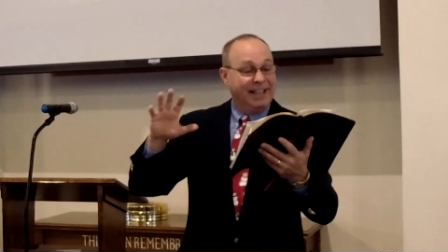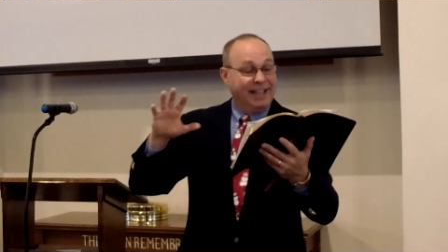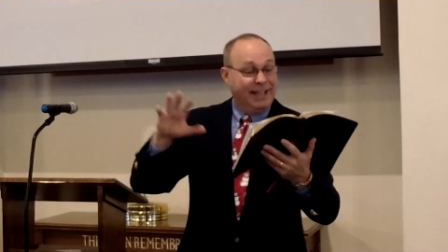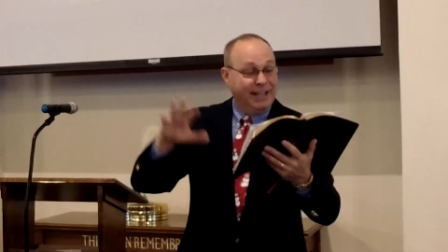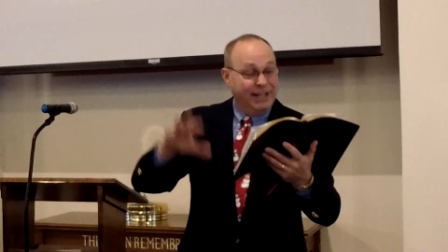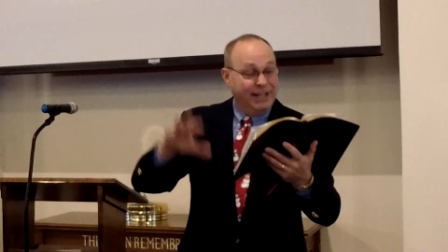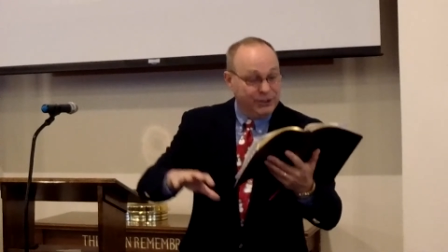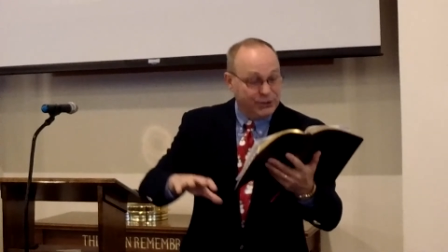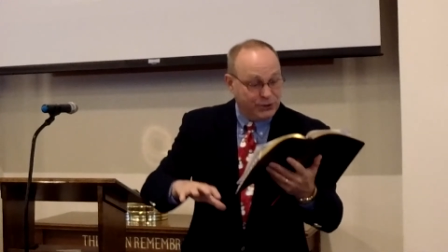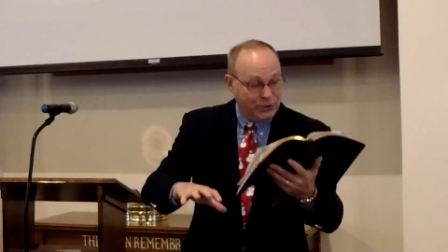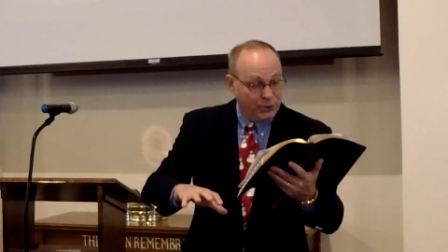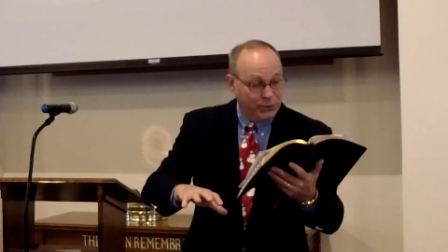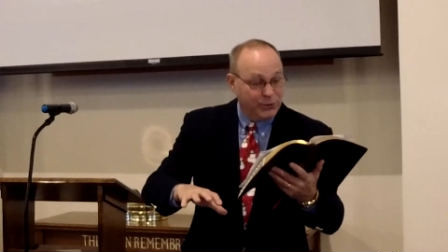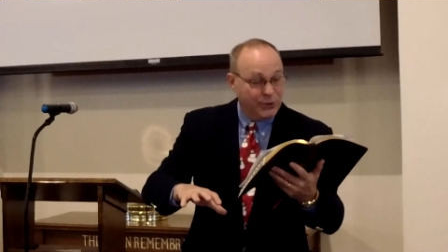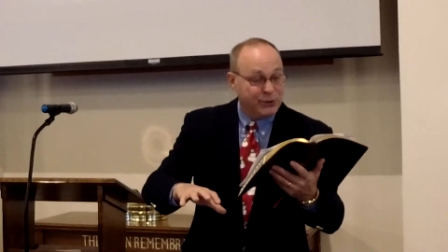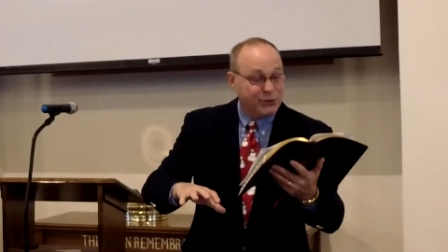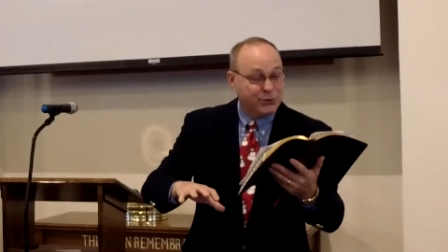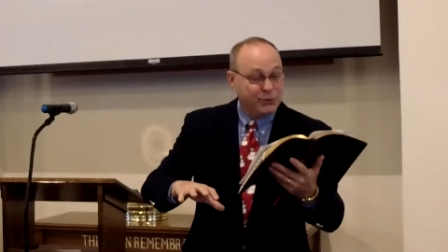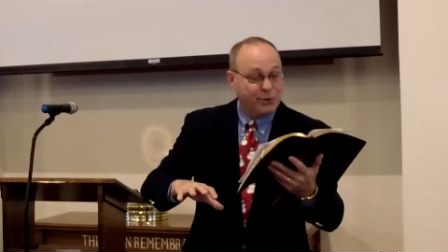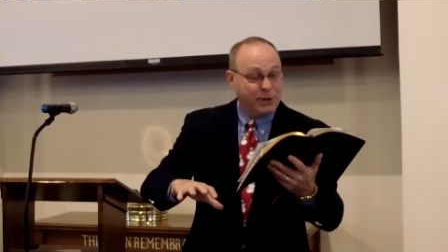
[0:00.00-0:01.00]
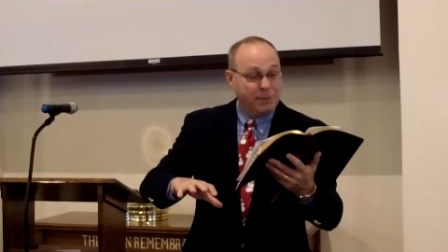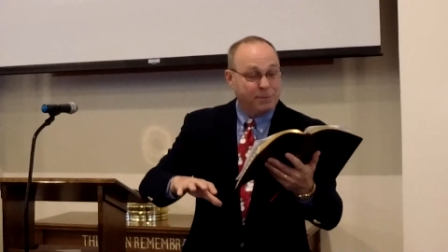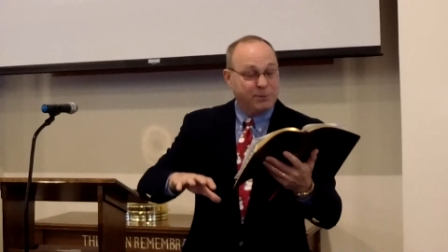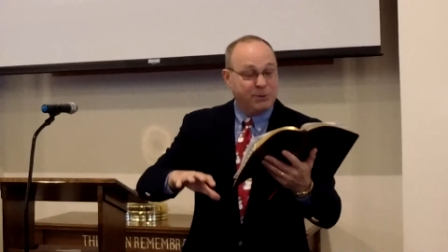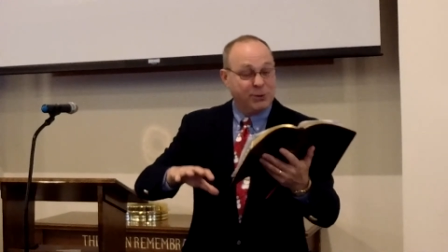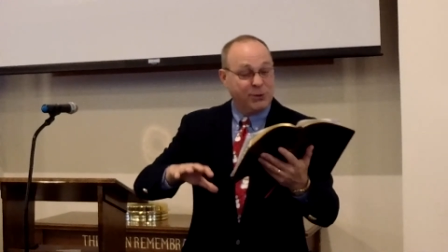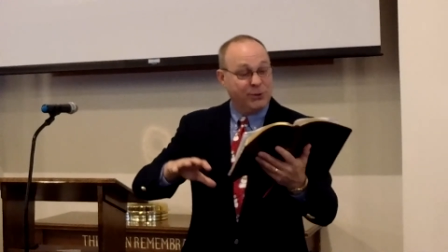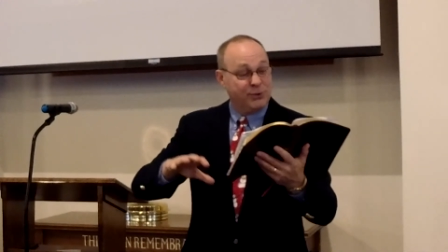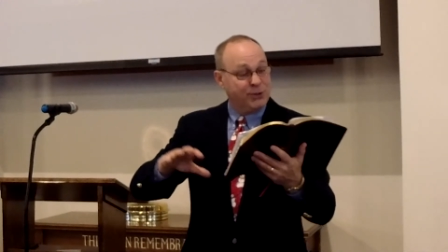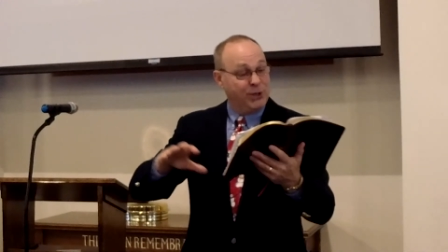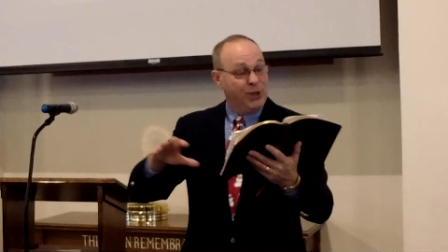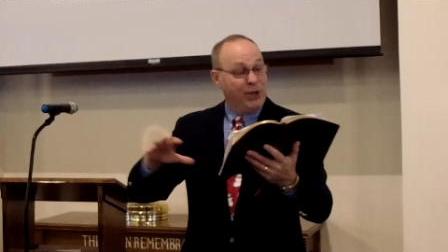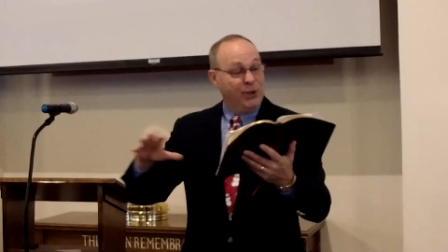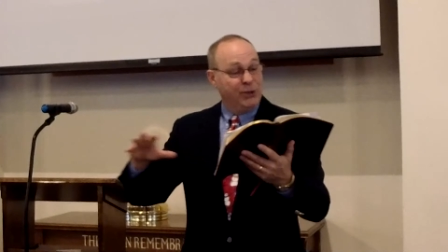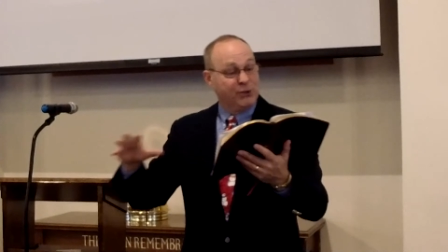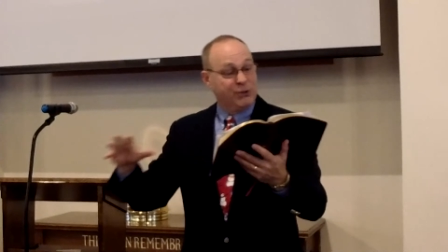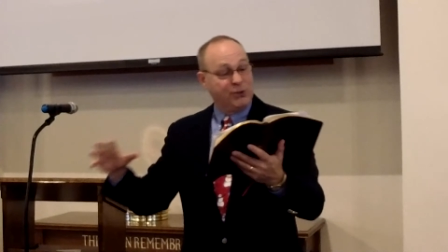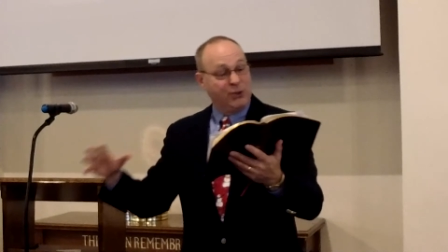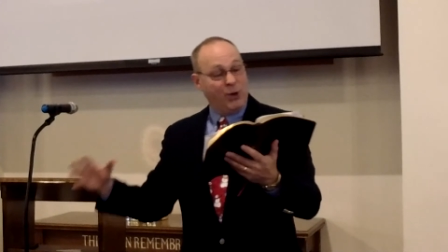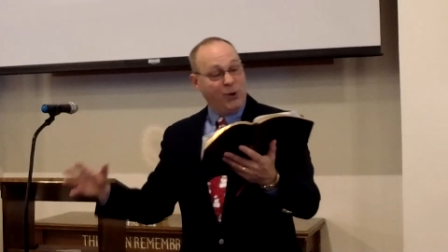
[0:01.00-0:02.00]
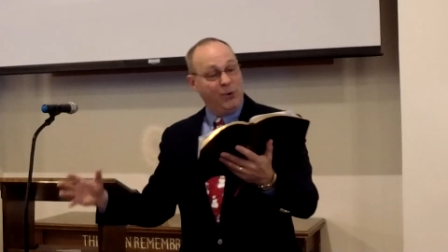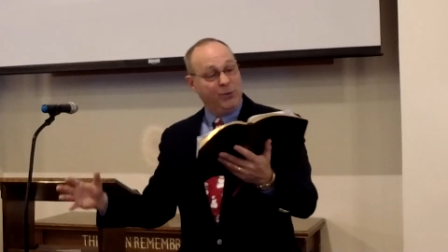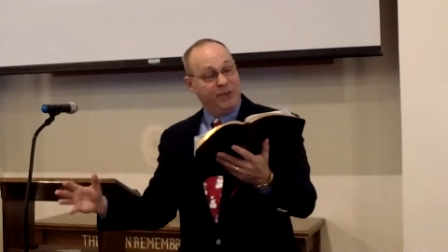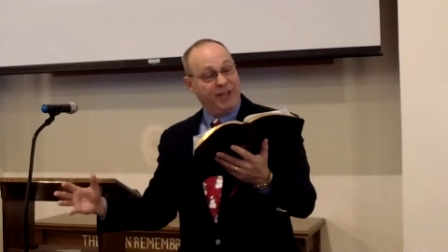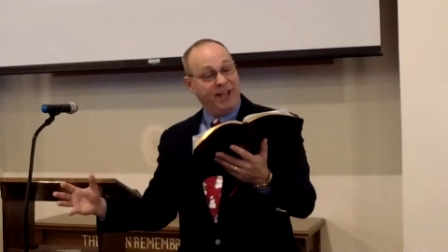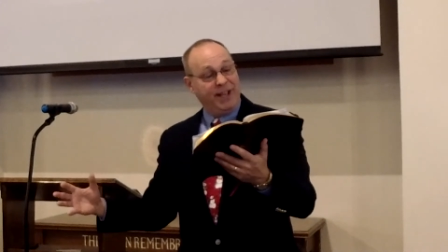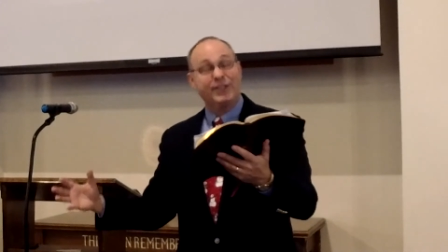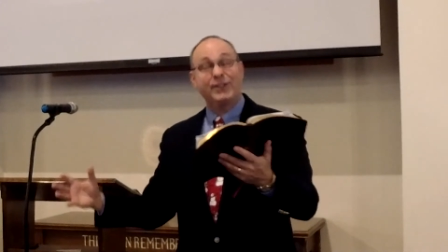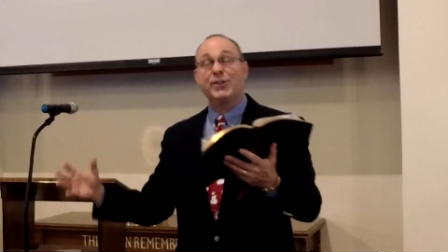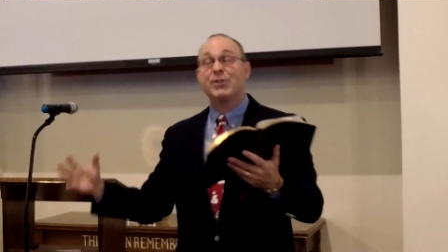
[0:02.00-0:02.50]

into the Scriptures so that